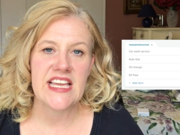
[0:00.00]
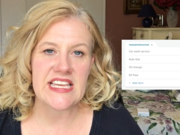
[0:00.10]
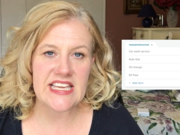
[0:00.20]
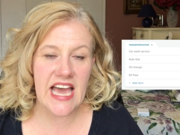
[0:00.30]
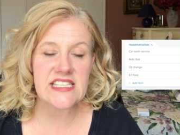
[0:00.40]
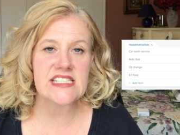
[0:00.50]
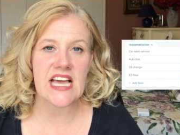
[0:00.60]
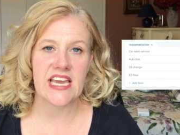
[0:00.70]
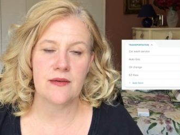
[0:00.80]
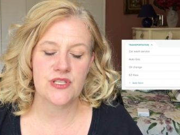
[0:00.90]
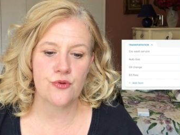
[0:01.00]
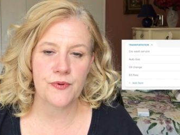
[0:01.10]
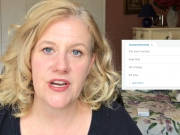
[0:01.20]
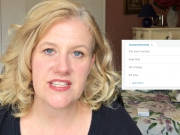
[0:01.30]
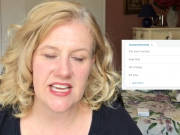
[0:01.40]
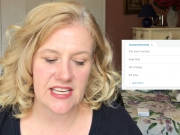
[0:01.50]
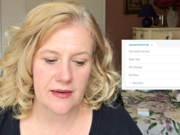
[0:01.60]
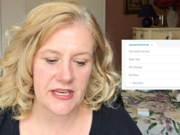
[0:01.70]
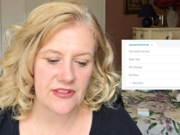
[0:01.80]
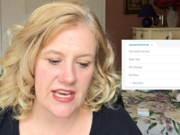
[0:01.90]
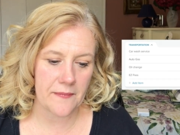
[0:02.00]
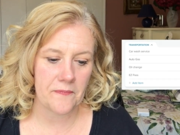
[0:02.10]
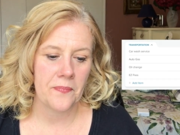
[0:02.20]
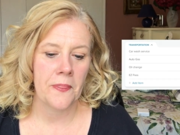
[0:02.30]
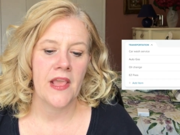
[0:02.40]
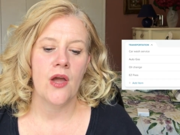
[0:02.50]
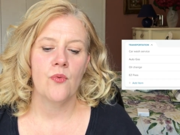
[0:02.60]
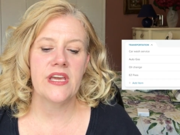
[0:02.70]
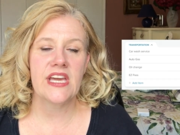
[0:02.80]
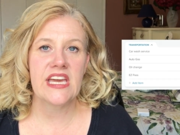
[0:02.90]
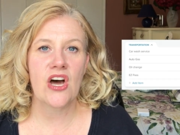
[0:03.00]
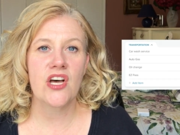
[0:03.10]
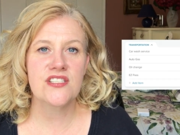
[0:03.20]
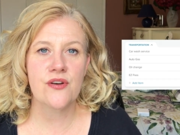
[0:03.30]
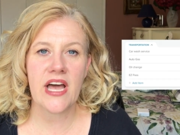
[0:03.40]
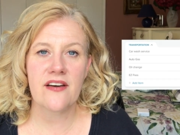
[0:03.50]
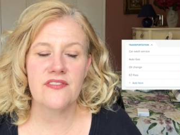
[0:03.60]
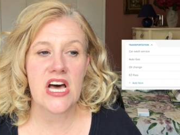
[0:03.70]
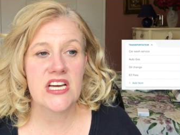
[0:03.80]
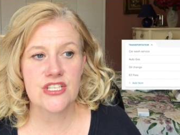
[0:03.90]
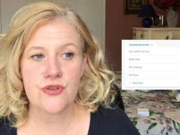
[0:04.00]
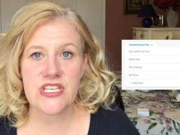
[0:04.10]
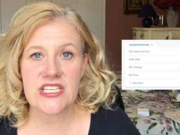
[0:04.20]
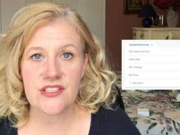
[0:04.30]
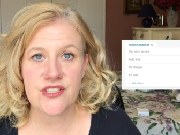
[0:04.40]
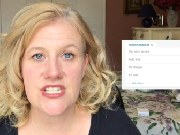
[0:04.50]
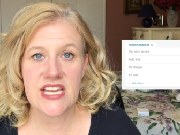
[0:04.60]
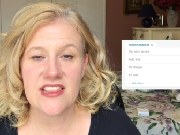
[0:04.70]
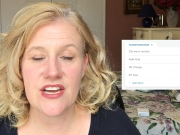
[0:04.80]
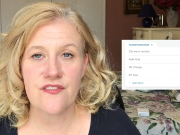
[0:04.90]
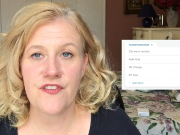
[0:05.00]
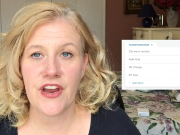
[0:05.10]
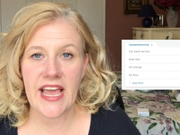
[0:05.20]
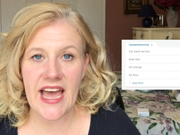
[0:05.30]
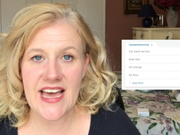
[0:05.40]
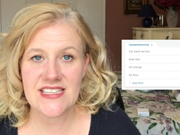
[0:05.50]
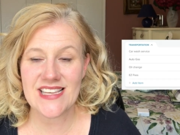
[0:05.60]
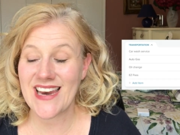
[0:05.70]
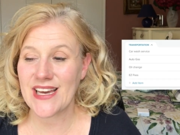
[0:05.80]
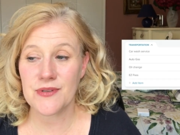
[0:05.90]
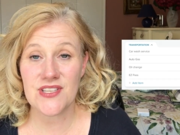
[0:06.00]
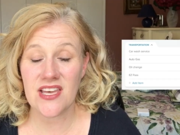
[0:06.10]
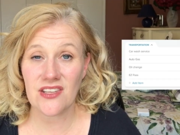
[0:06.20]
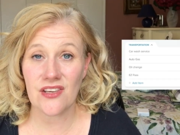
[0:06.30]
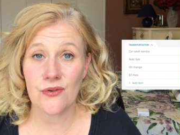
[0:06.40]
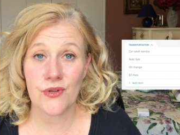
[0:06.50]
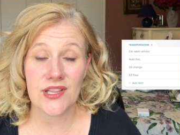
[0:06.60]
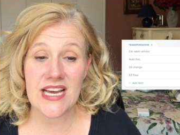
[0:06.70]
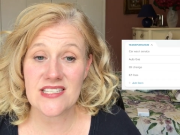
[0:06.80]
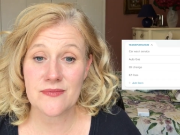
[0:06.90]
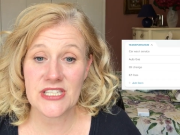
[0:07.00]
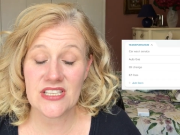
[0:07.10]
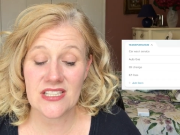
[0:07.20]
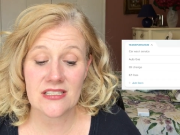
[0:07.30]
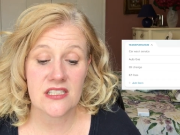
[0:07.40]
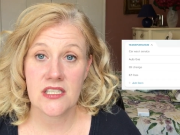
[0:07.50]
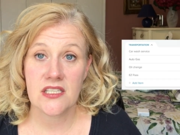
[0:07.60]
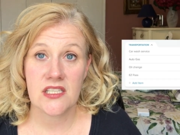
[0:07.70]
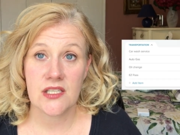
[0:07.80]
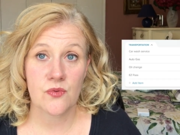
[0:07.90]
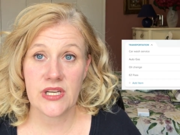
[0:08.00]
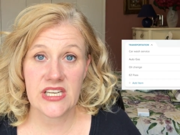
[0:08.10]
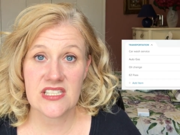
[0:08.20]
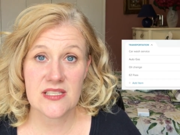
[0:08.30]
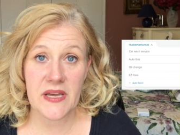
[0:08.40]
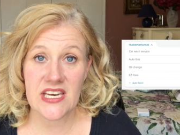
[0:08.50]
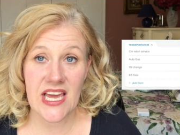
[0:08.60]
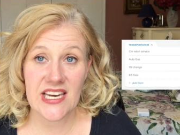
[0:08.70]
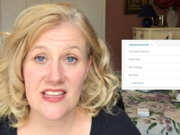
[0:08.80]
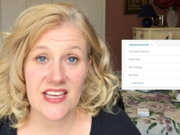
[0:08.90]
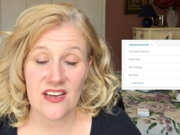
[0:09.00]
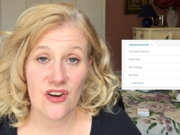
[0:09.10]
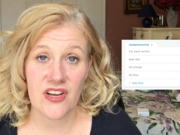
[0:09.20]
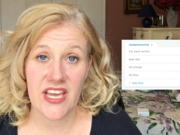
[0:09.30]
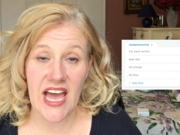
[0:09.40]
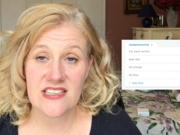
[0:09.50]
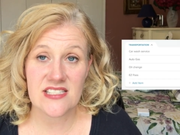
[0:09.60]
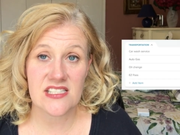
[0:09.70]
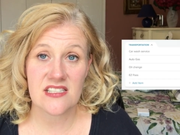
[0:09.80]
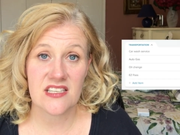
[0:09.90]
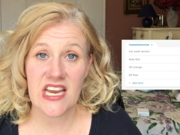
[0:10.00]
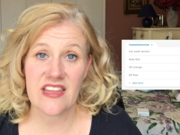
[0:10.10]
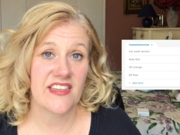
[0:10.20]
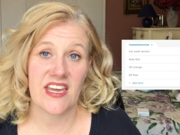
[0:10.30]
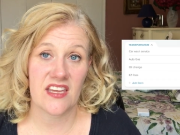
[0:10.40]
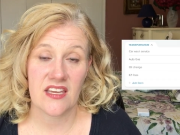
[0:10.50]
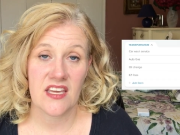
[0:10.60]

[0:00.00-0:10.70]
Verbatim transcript: Yes, I am super excited about that. We also have one hundred dollars in there for gas, and I will tell you, last month we didn't spend anything on gas, nothing.